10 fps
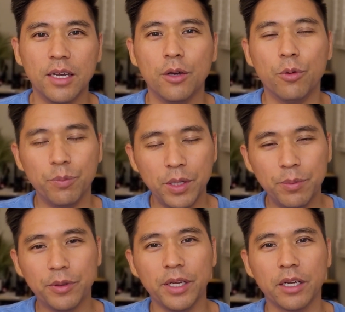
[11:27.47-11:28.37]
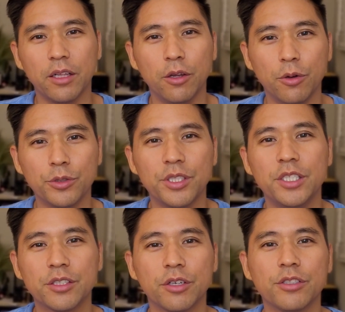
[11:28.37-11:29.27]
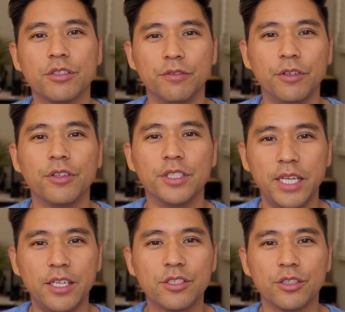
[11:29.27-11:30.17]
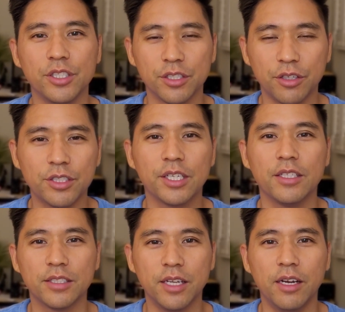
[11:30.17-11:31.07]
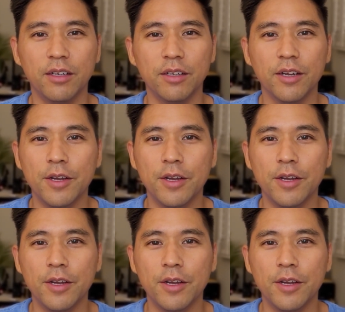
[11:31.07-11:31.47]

when people get close, he starts to feel the danger and he starts to get scared.